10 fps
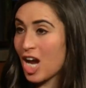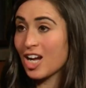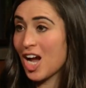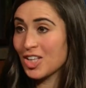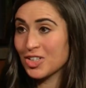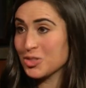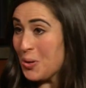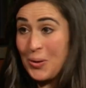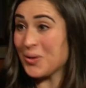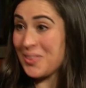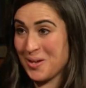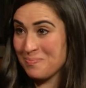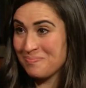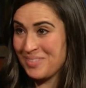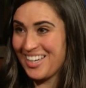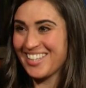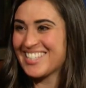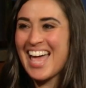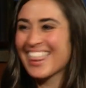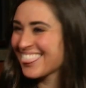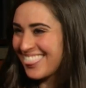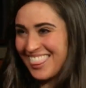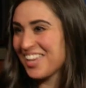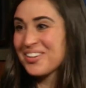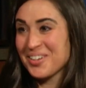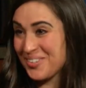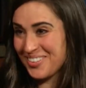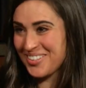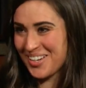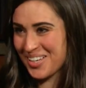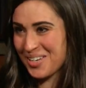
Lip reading: it a shock collar, don't go to them, because they don't know what they're